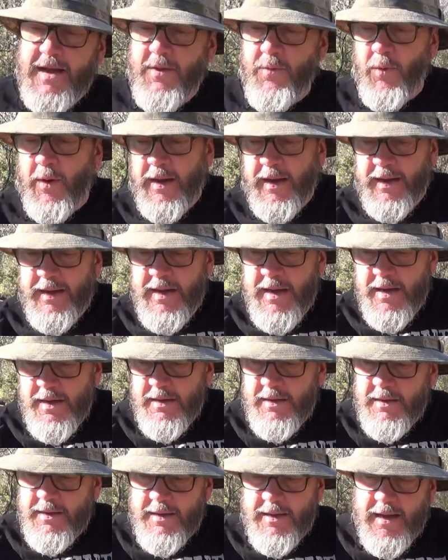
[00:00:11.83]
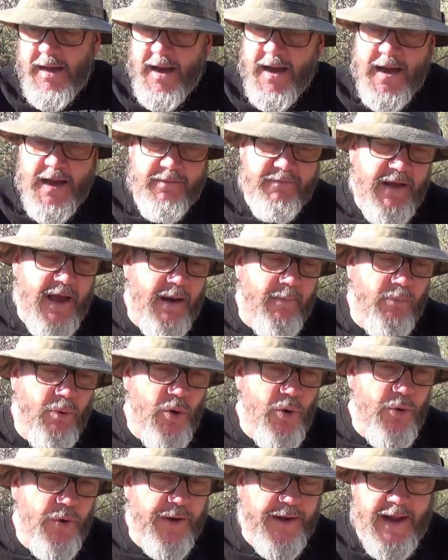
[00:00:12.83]
Anyway, I have got a
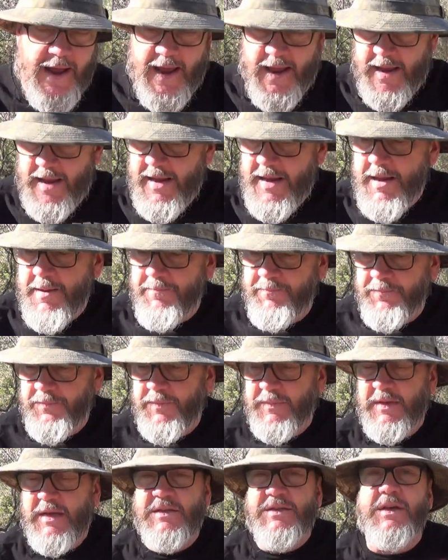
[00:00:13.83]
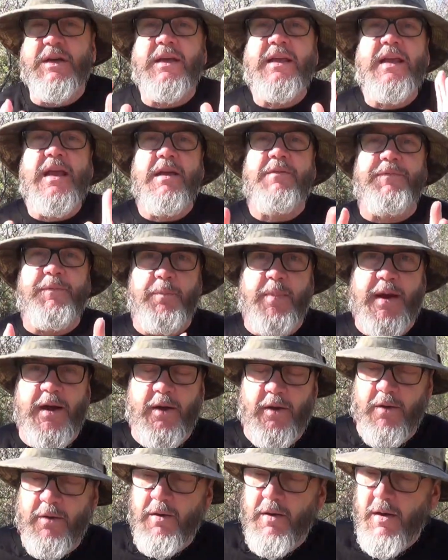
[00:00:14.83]
brew today that's a gift
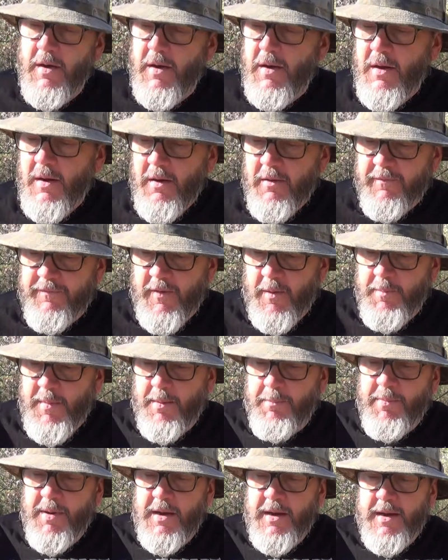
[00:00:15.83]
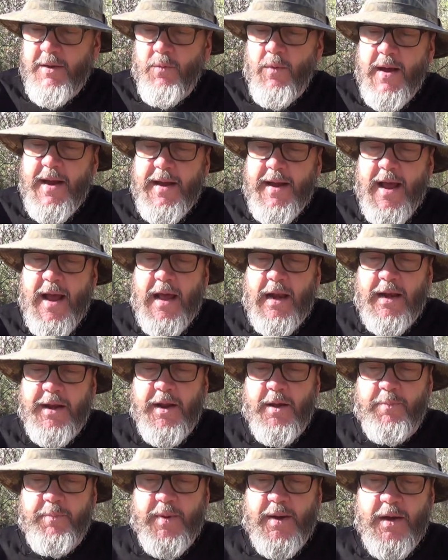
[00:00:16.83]
beer from my buddy Wayne
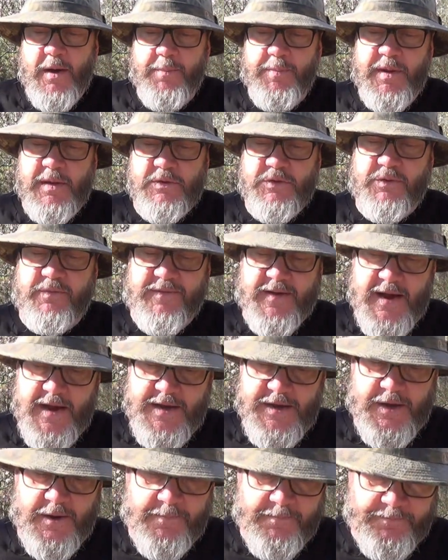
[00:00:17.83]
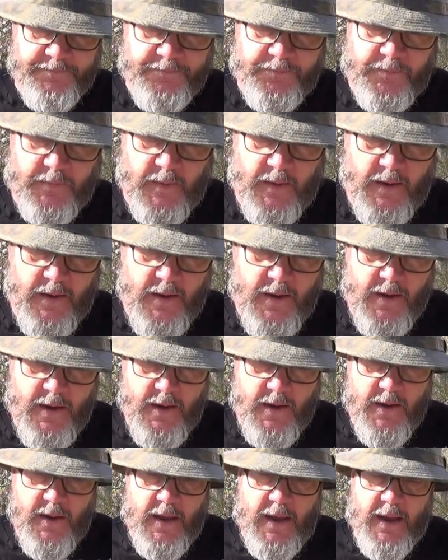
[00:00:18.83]
Allen up there in Pennsylvania.
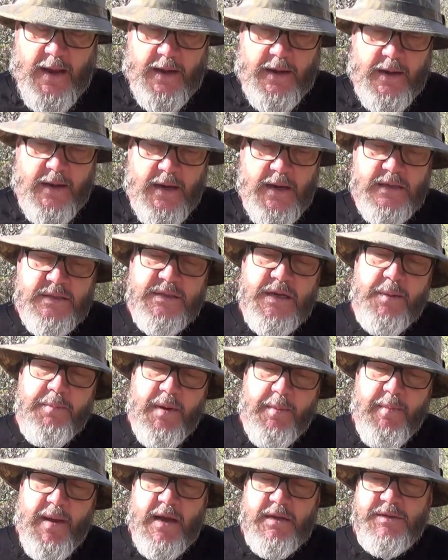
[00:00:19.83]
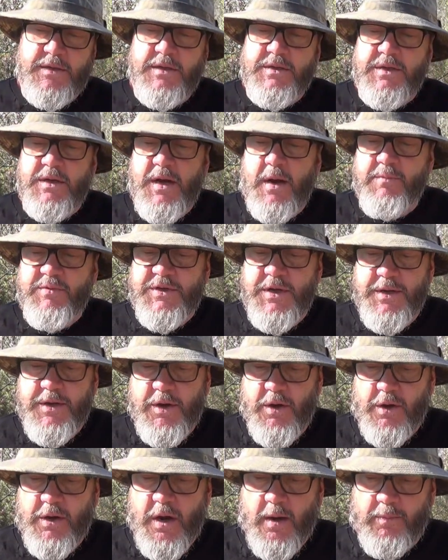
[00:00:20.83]
And uh, he sent me a message and I'm
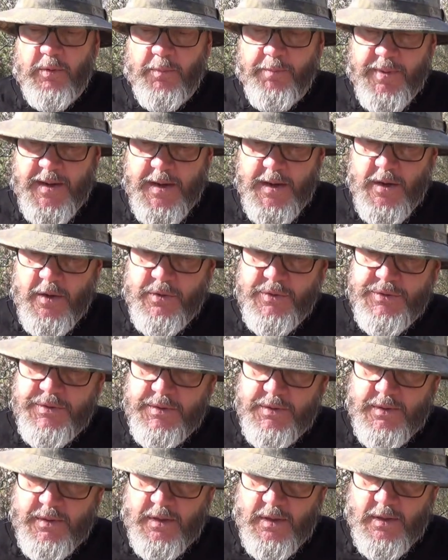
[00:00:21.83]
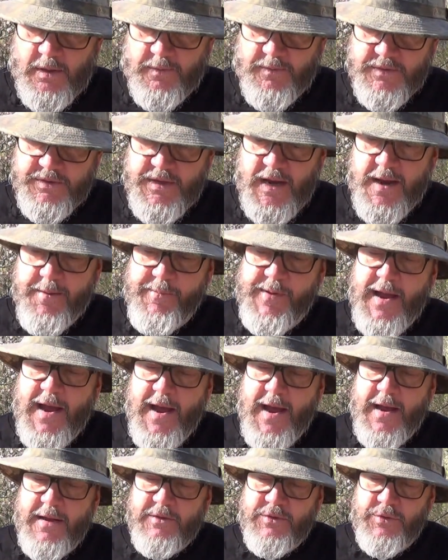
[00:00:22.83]
sending you a couple of beers, uh, the same
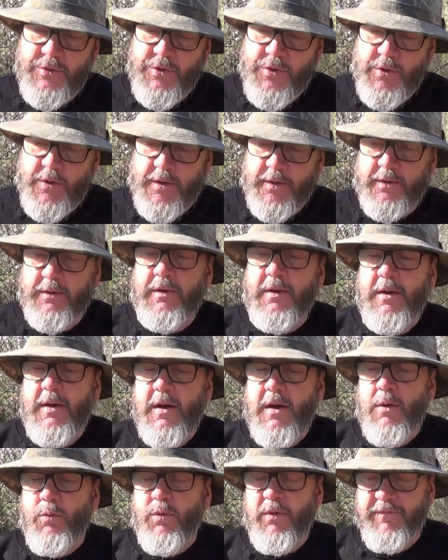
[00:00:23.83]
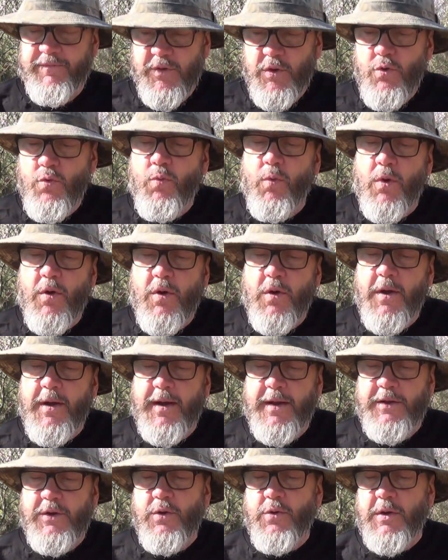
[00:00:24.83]
kind, so you can review
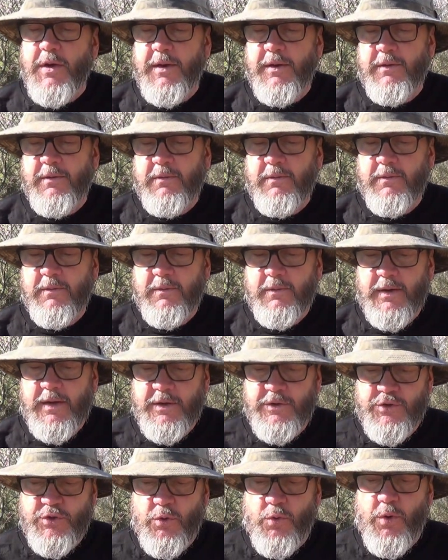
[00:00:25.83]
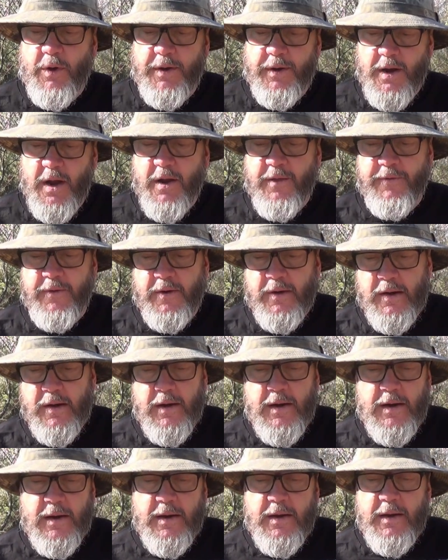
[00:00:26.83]
one and you can enjoy another.
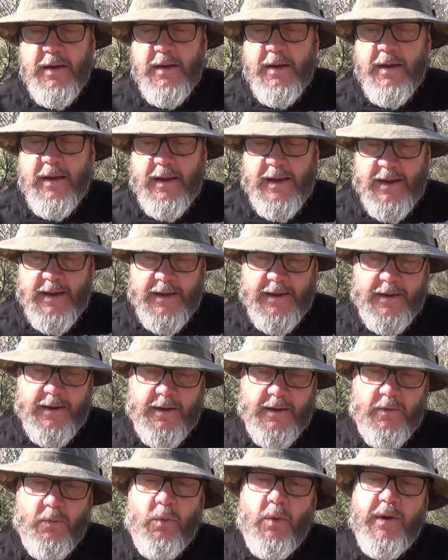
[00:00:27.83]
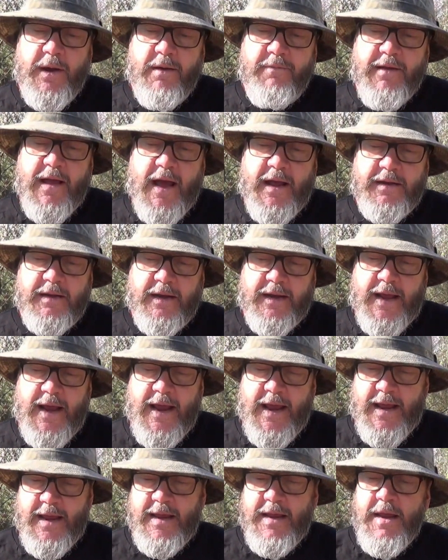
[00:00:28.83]
And uh, what I've got
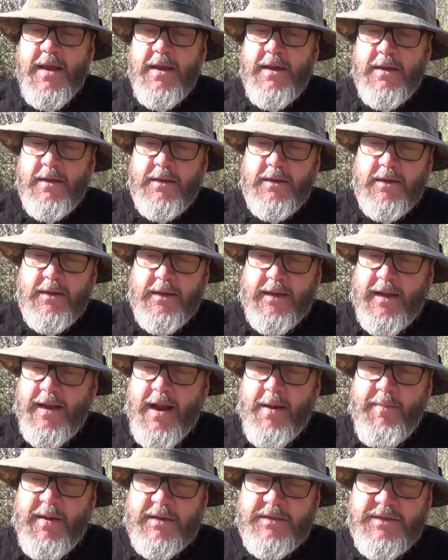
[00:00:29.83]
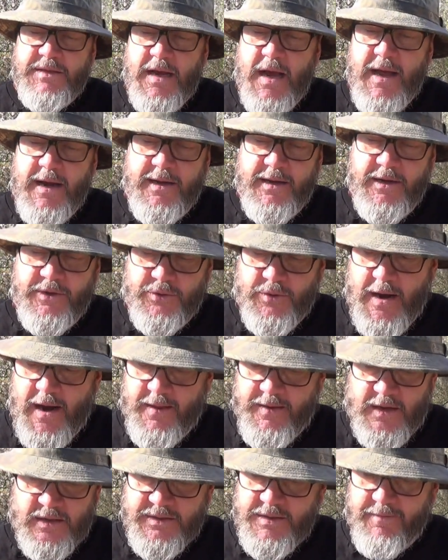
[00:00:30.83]
today and I'm excited to
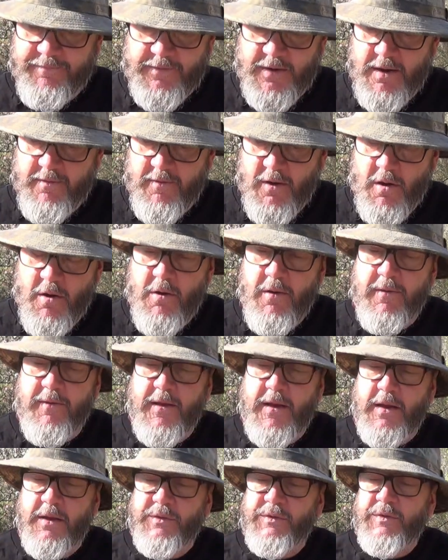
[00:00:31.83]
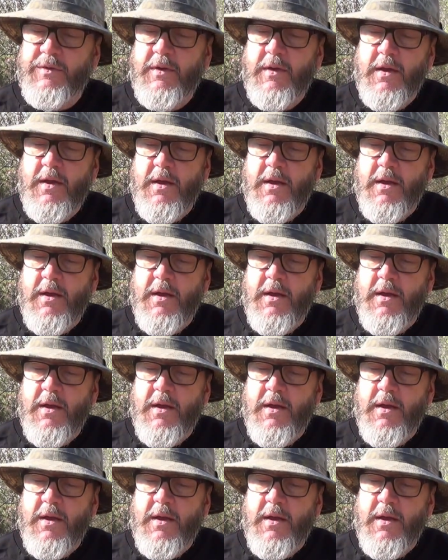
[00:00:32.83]
try this. I've never heard of this.